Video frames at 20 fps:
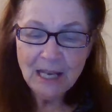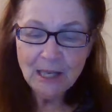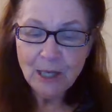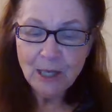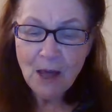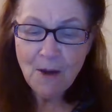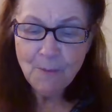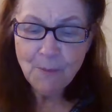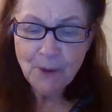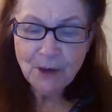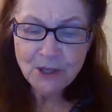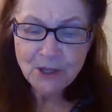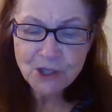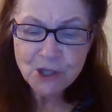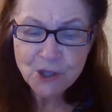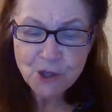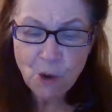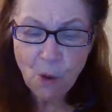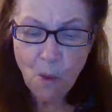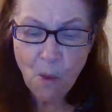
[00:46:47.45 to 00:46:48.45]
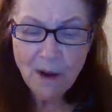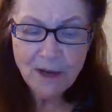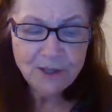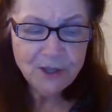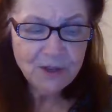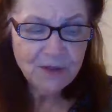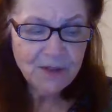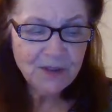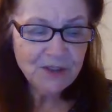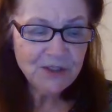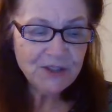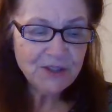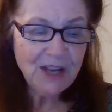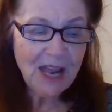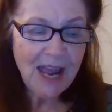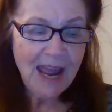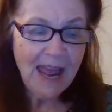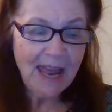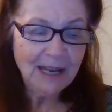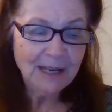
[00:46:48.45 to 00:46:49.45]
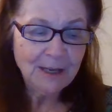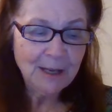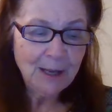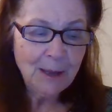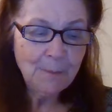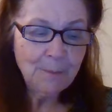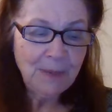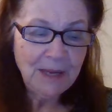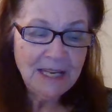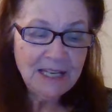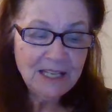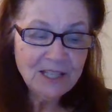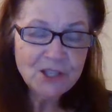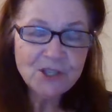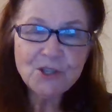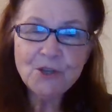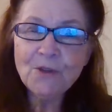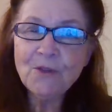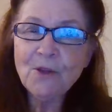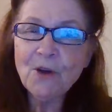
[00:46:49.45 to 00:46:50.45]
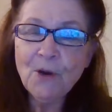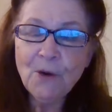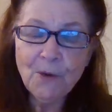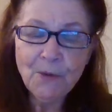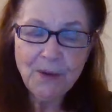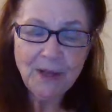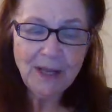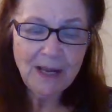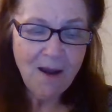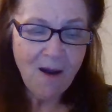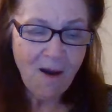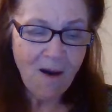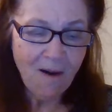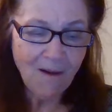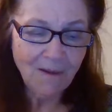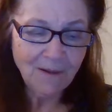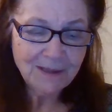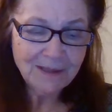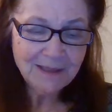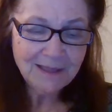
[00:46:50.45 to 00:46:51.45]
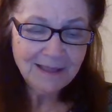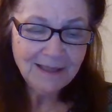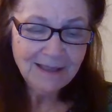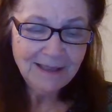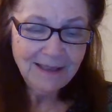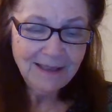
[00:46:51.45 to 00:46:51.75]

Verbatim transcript: Love brings joy to the sad, peace to the hurting heart.